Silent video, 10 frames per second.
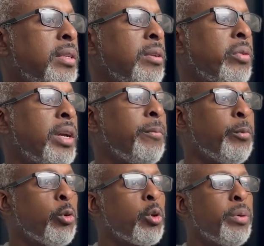right?
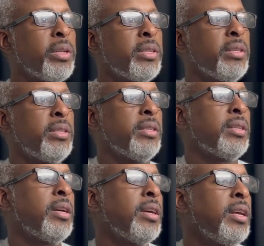Cucurbitacins is
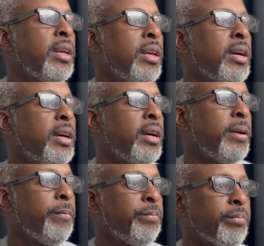a
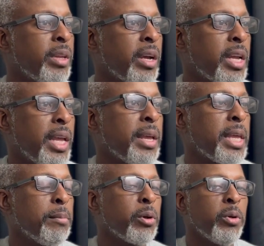
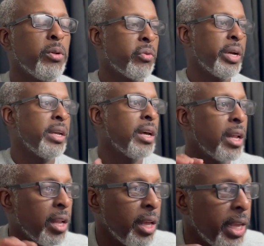chemical, right?
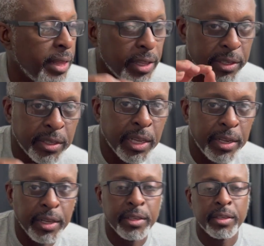In
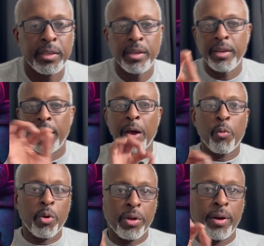this
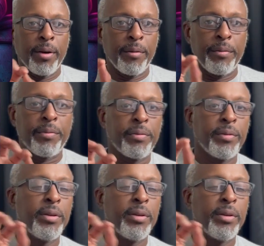network of